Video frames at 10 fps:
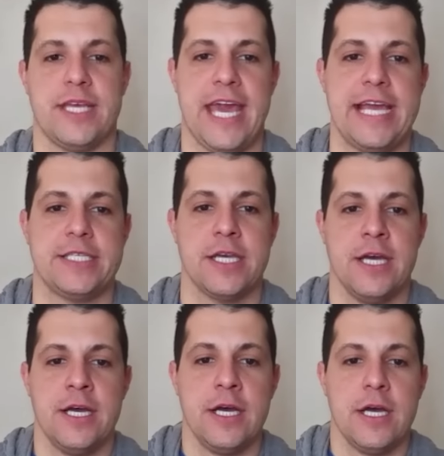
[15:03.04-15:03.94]
the case.
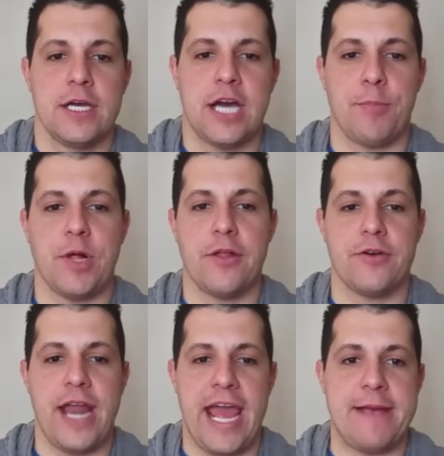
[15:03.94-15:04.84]
Couple
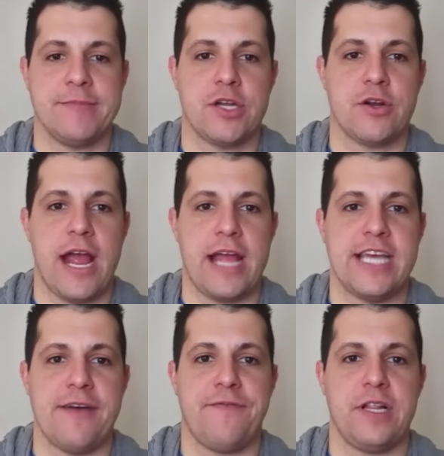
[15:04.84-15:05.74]
other names that are
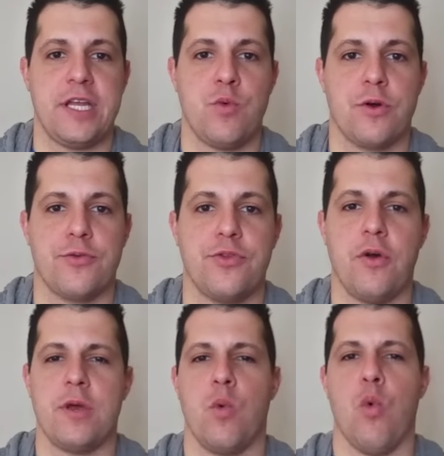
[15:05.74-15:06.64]
definitely worth
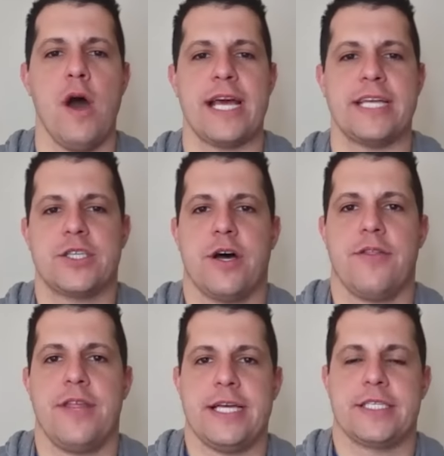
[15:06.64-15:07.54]
noting. One, I saw
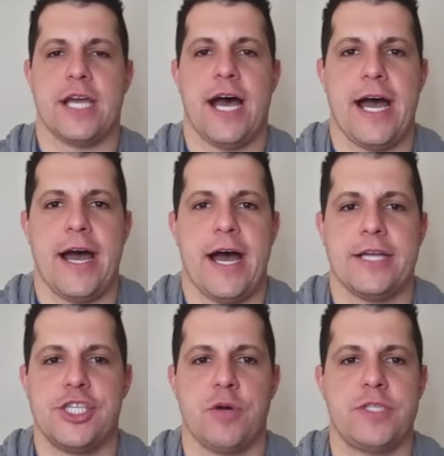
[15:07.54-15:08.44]
this,
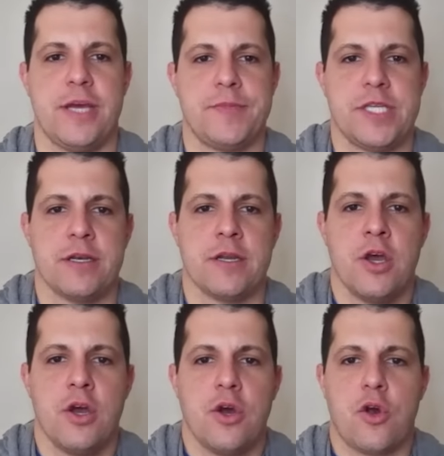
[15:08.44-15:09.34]
Joe Tipton.
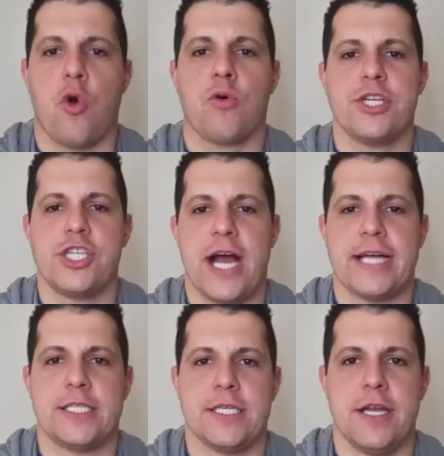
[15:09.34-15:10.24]
Corin
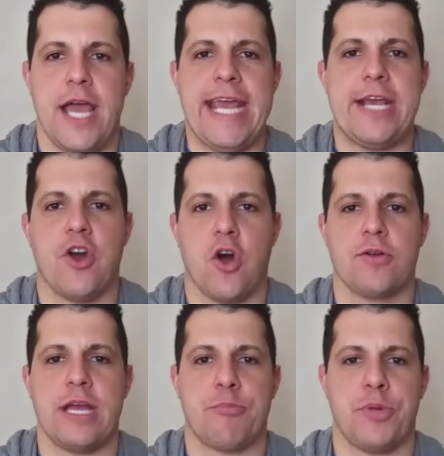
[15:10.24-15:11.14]
Johnson, a
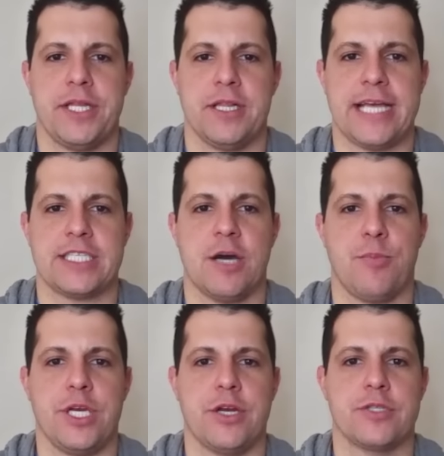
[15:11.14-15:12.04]
guard that played the last
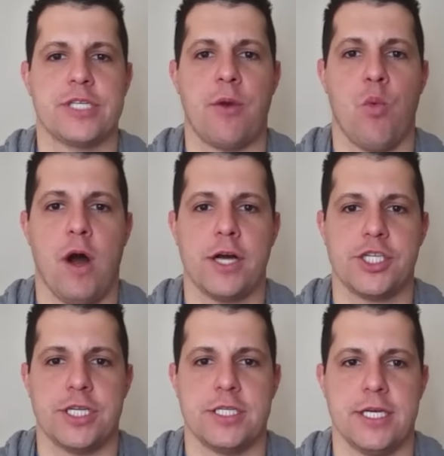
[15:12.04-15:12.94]
couple of years at
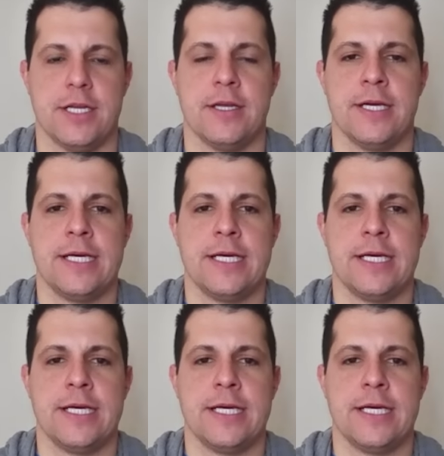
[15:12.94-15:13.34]
Washington,